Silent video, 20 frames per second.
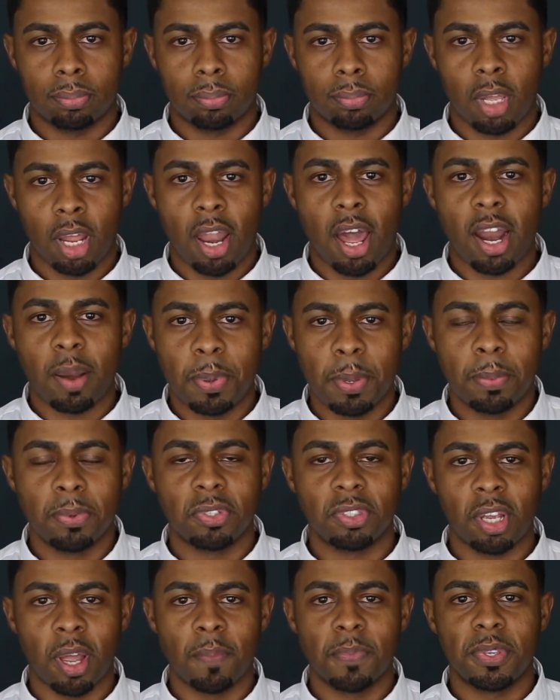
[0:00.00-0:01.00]
A lot of people
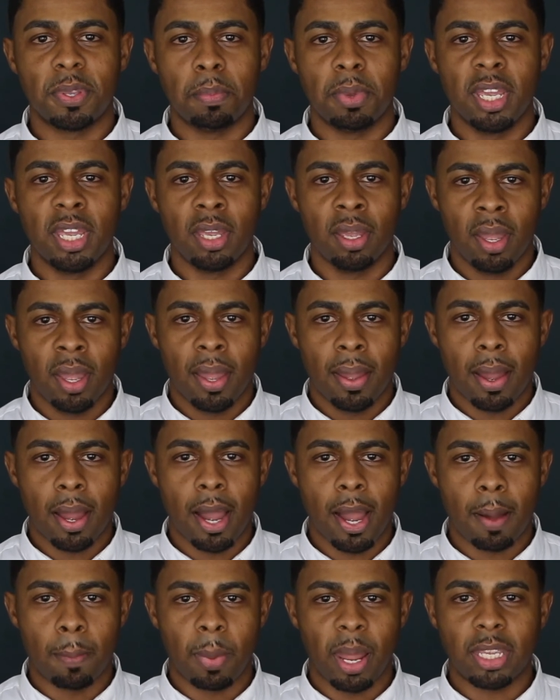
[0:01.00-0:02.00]
come to me
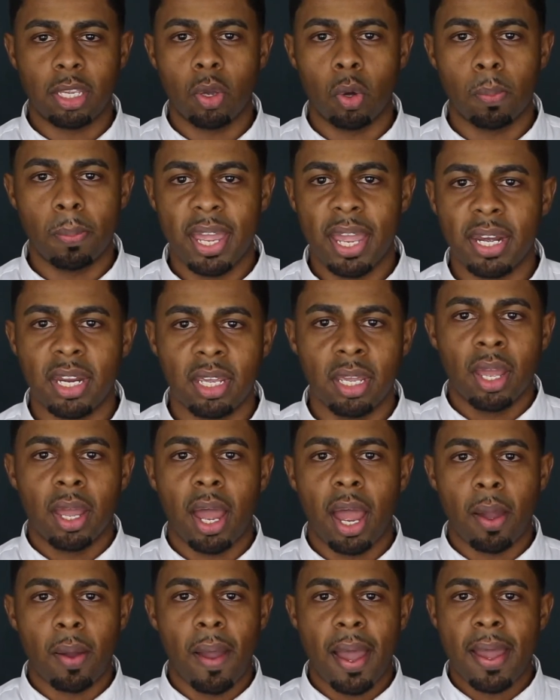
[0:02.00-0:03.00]
like, yo, Manny,
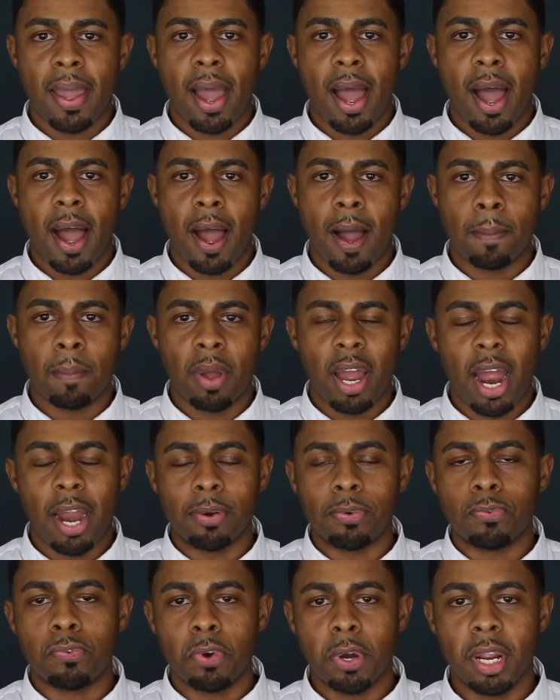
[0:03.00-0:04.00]
I
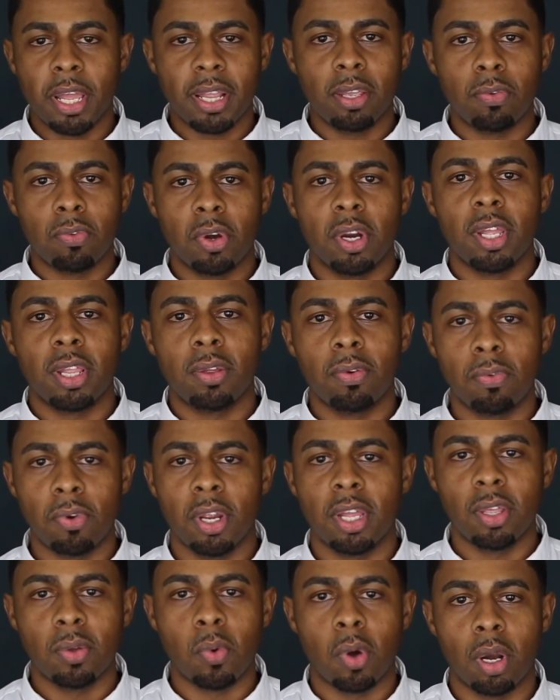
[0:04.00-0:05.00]
really, really,
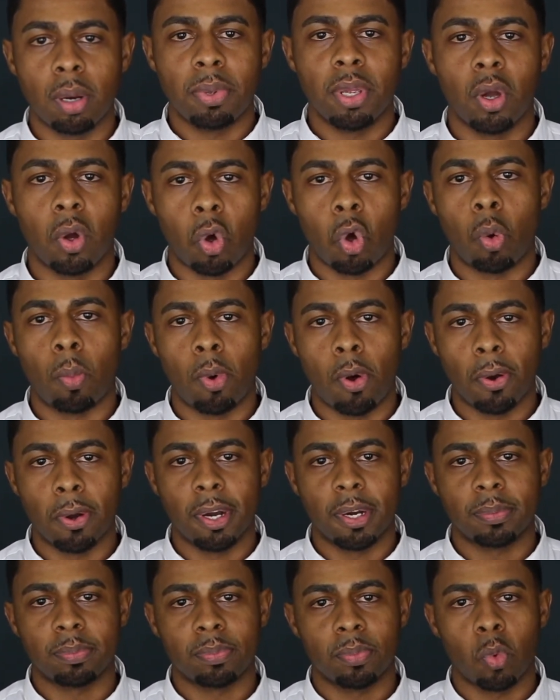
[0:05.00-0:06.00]
really want to be a homeowner.
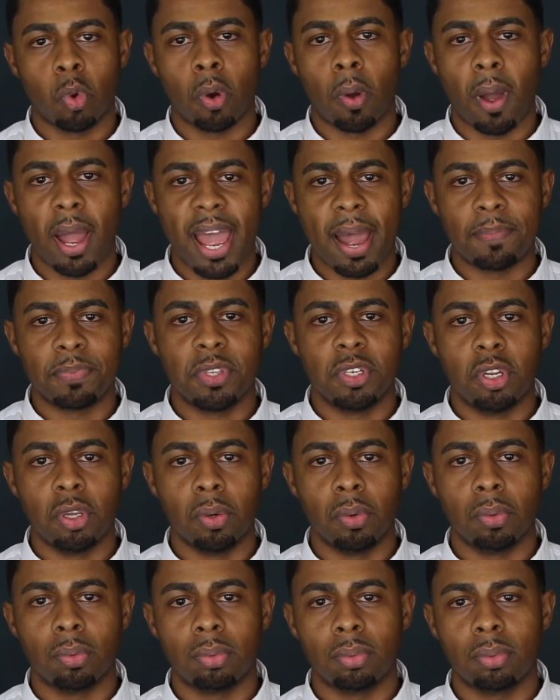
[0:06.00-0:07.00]
What do I have to
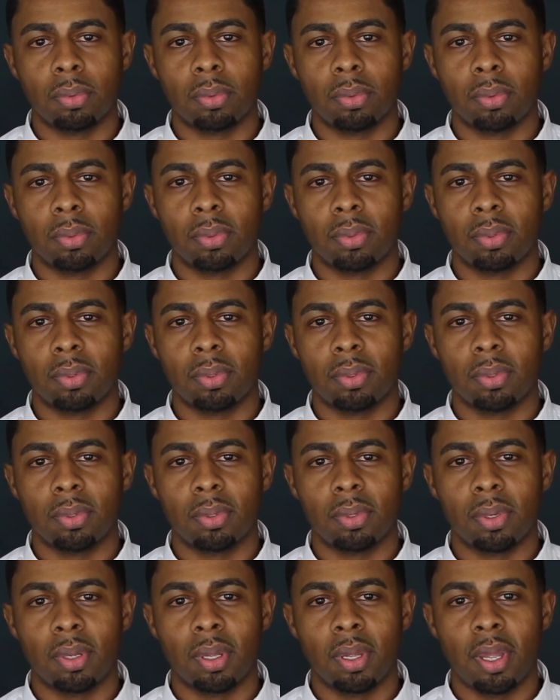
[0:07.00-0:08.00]
do?
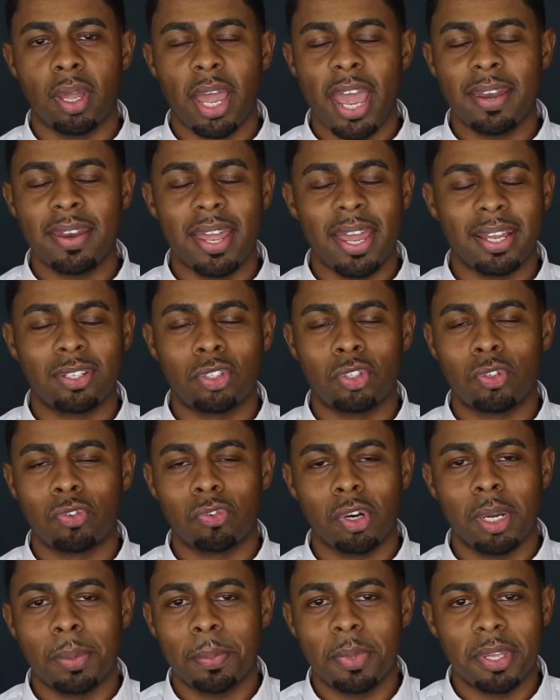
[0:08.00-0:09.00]
And
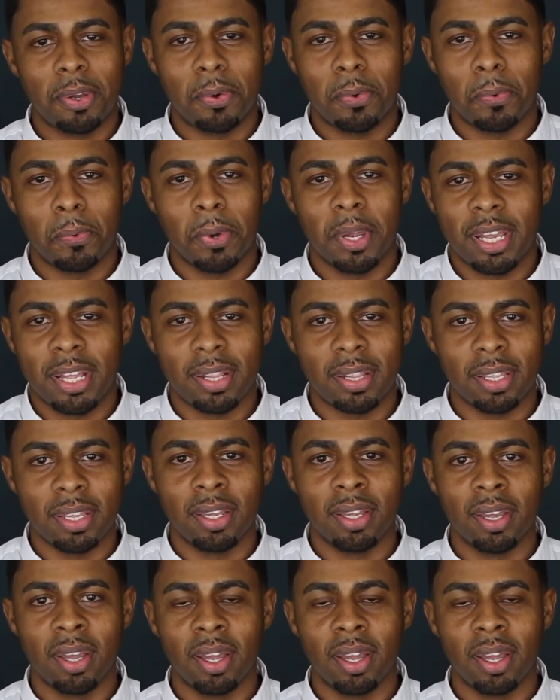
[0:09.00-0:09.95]
extremely quickly,